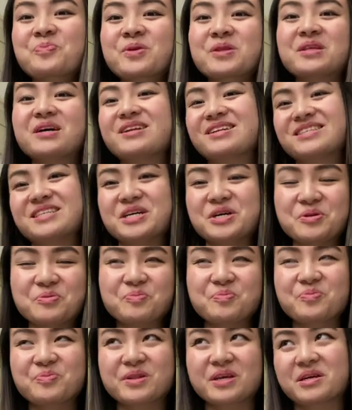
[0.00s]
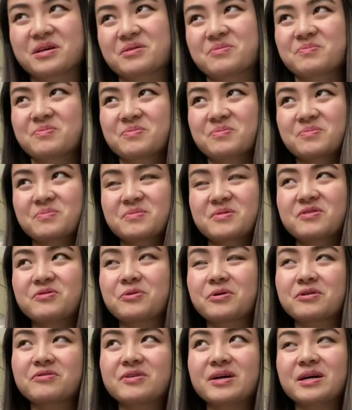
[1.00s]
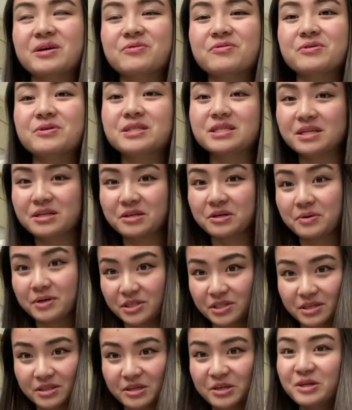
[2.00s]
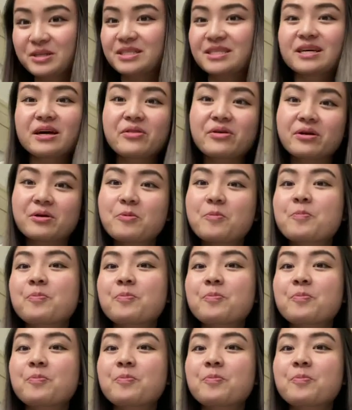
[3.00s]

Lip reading: not a ton, like 4 or 5 who didn't know each other together.